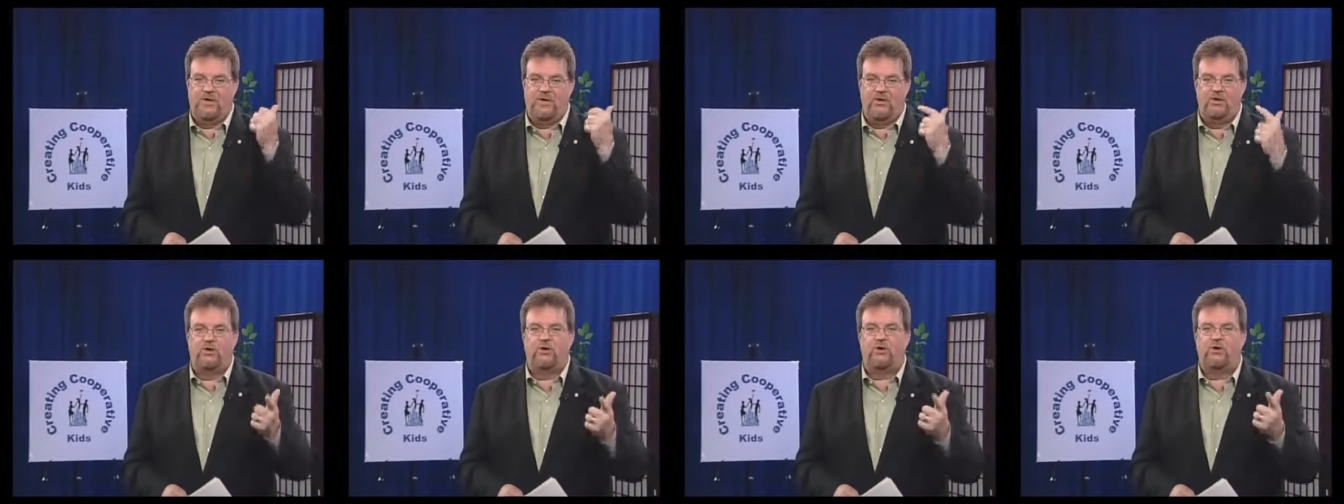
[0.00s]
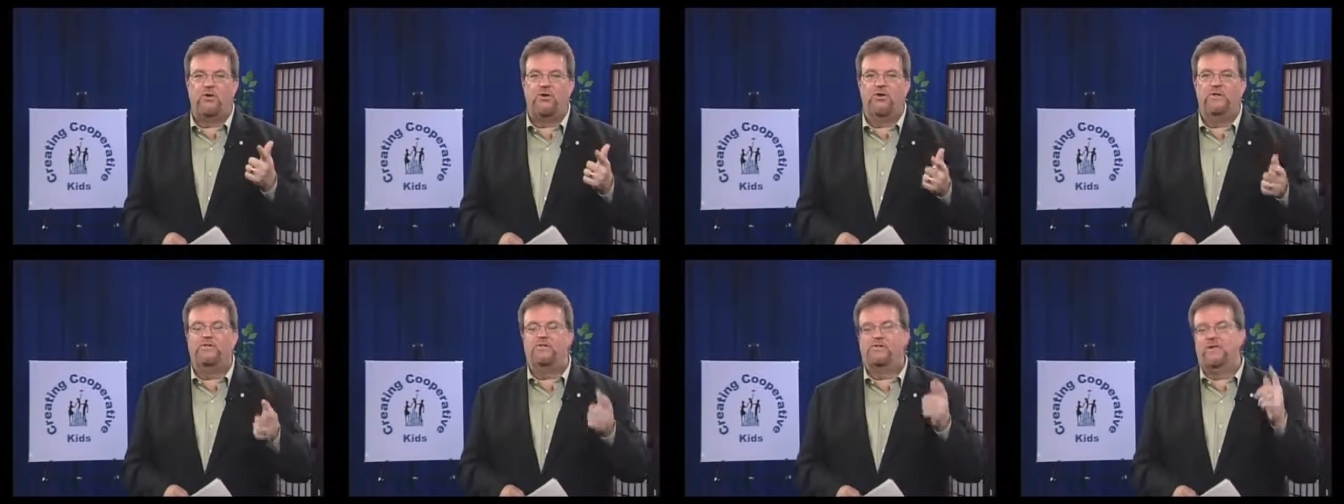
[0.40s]

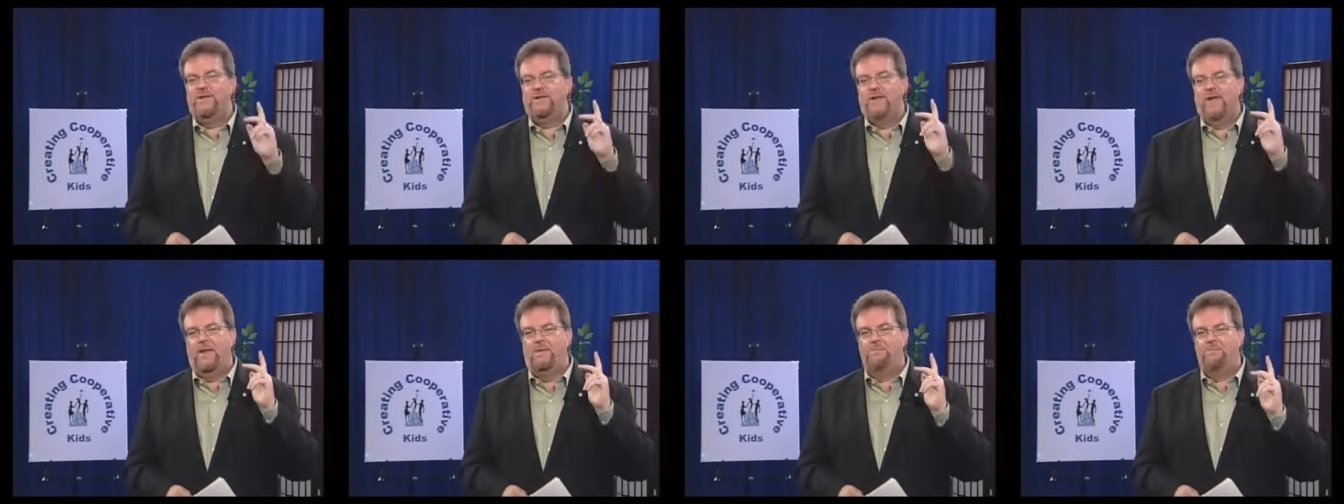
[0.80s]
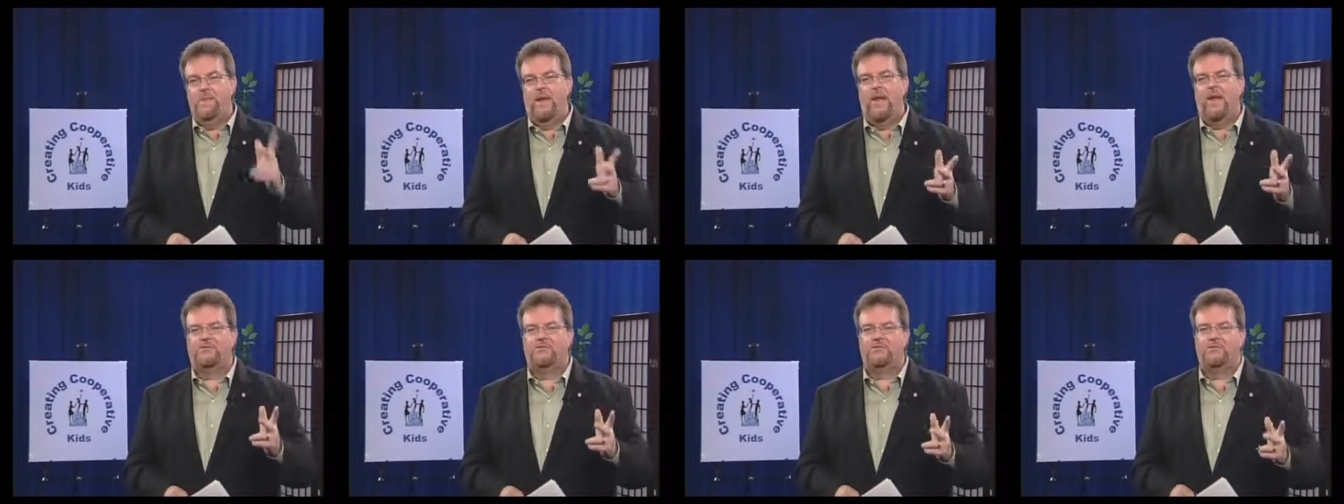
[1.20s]
encouraged, and
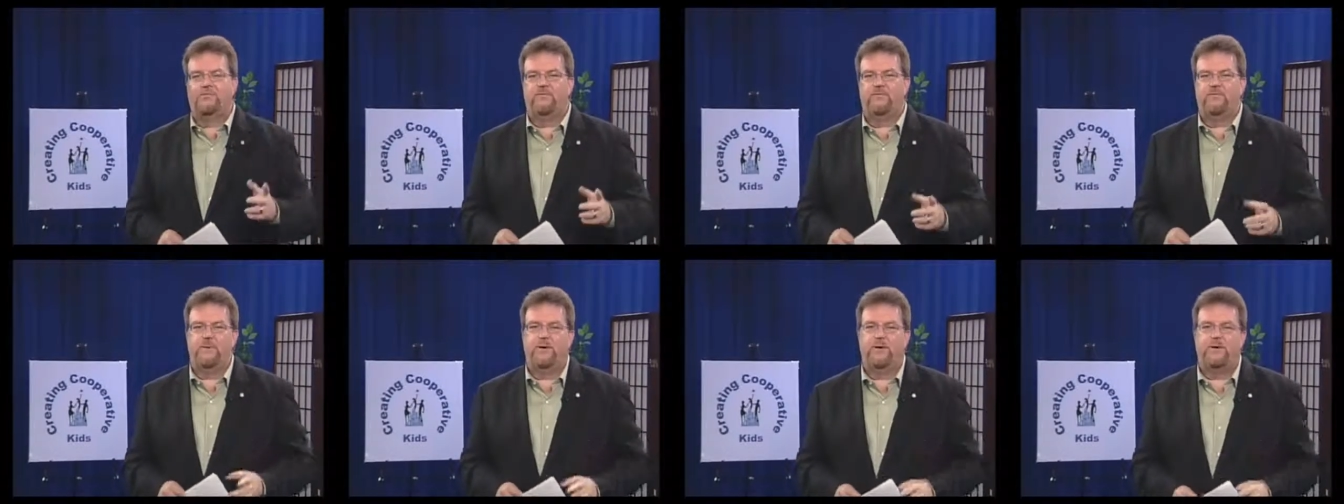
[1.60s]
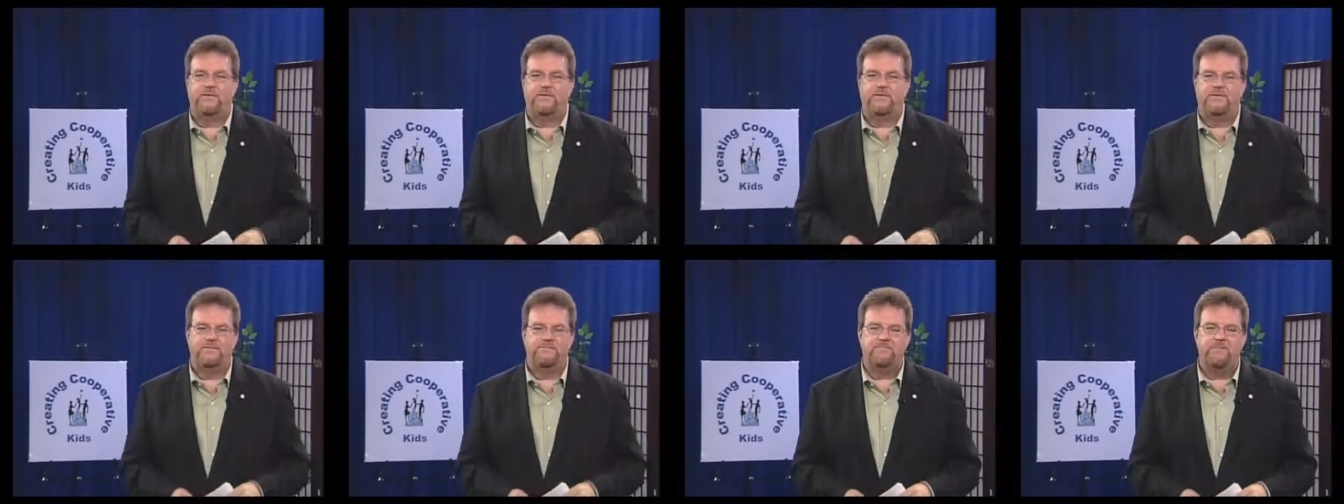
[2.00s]
masterful
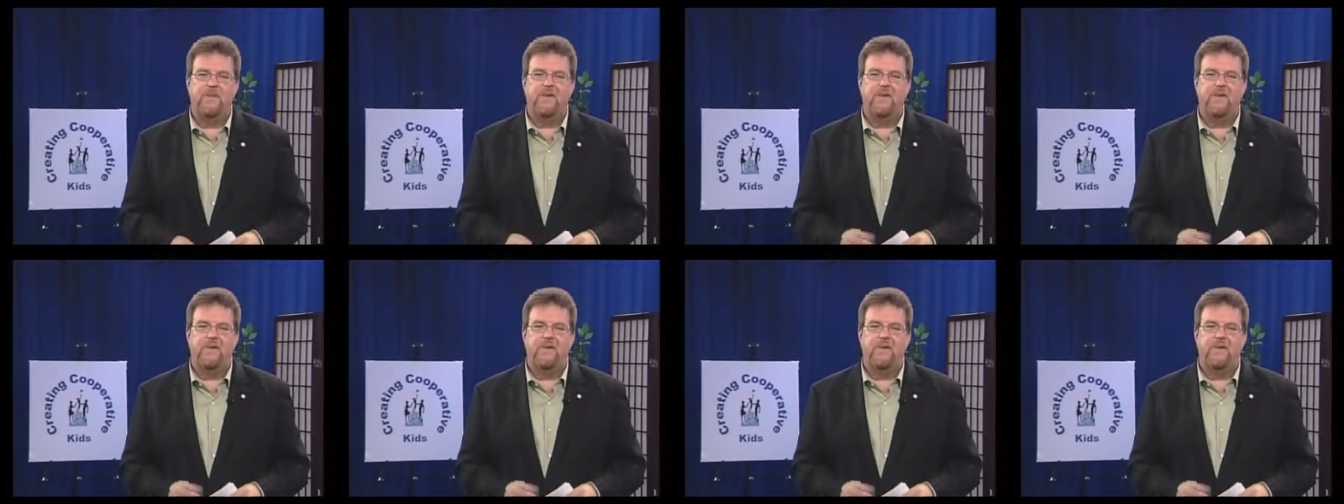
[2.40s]
parents.